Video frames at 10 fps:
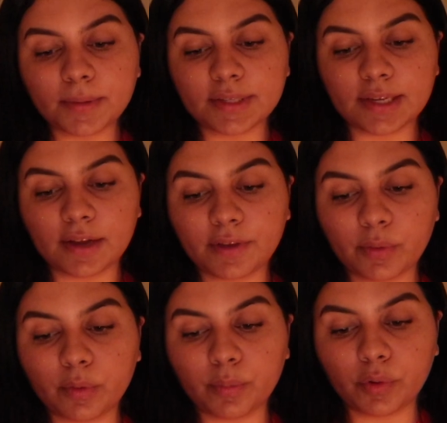up to see if he
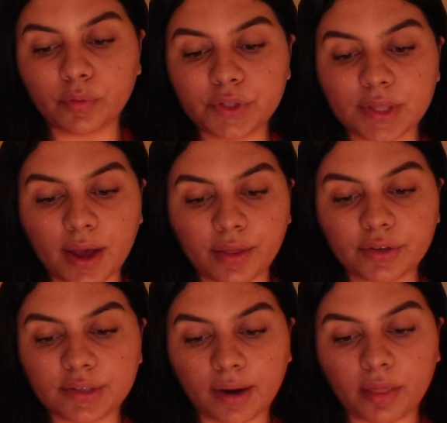would move to the other
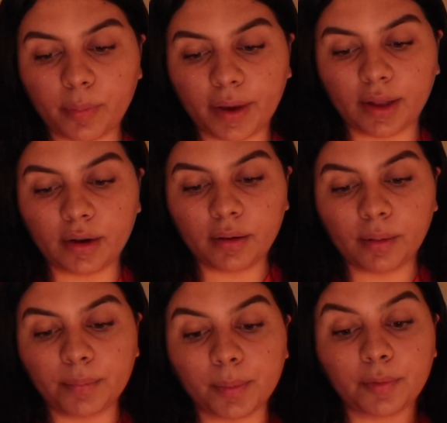side of the bed,
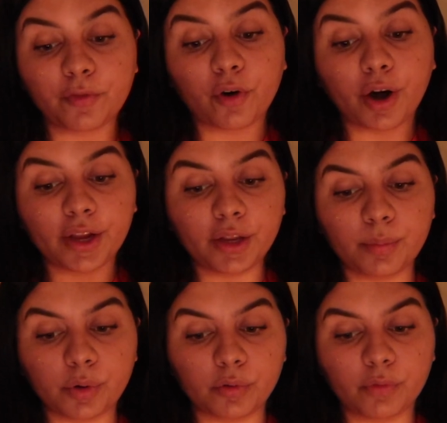but before I could
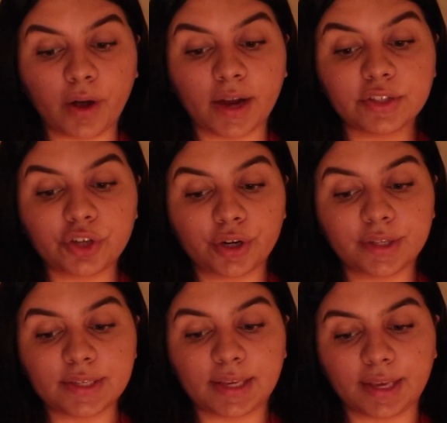move, I
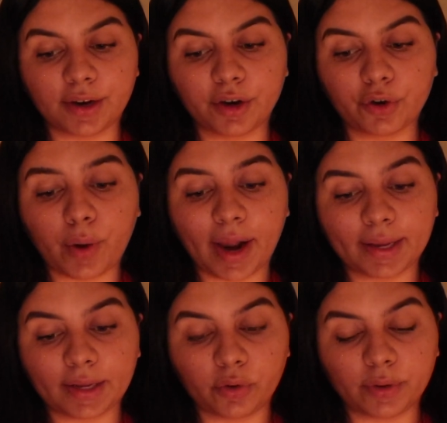started to hear
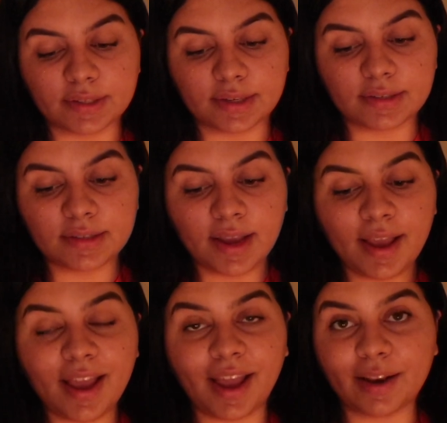cracking noises.
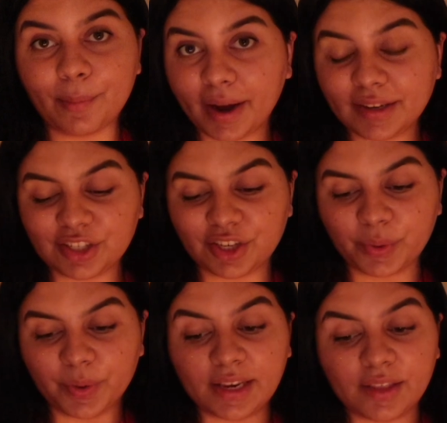And mind
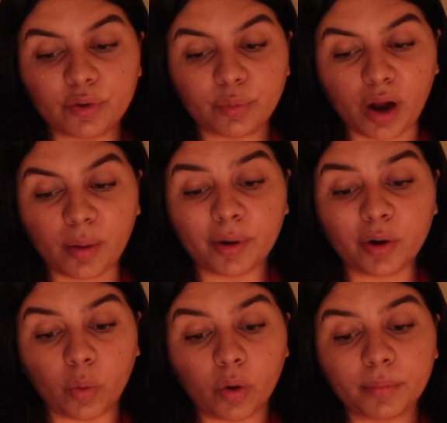you, neither
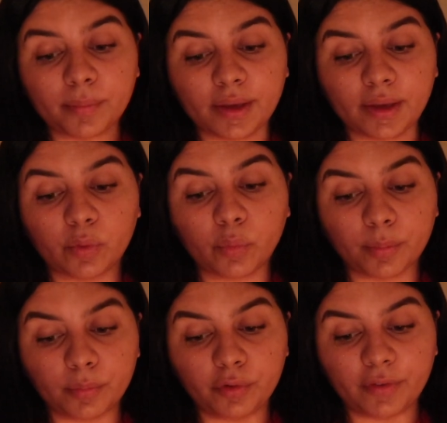Robert or me were
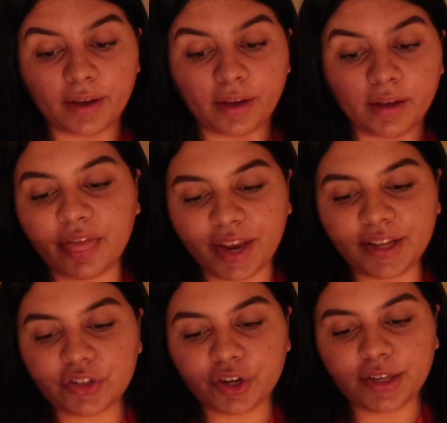moving. Then
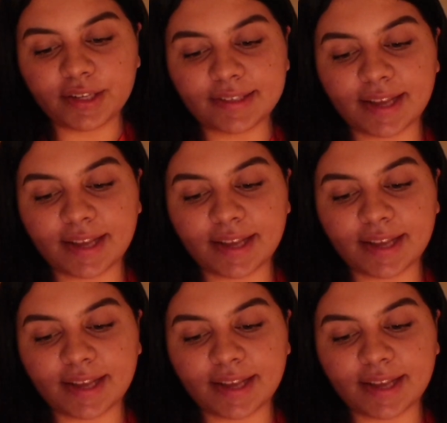it started to